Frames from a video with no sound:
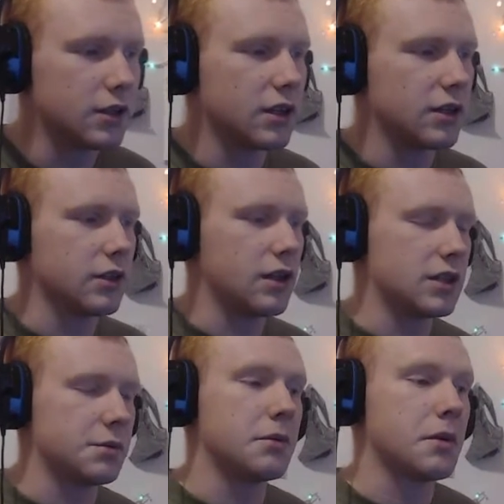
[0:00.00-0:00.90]
a
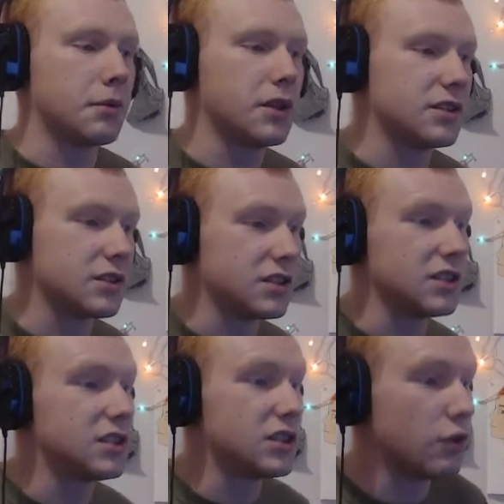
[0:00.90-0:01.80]
lot to be on my plate, such as
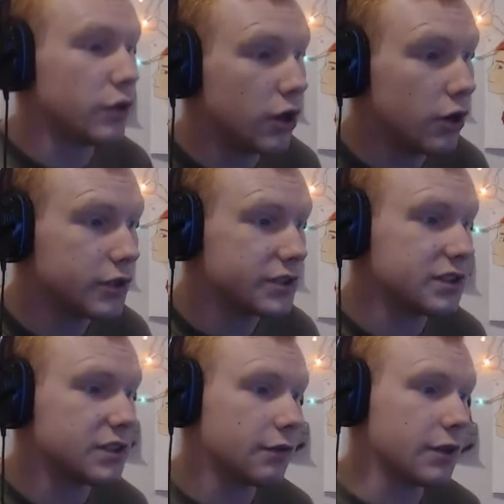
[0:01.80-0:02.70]
NCOERs
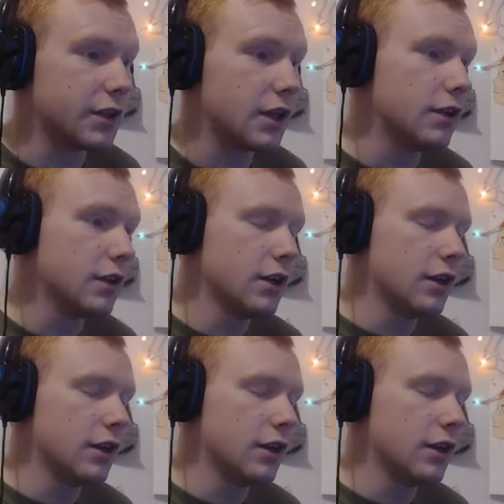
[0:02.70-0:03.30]
and stuff like that.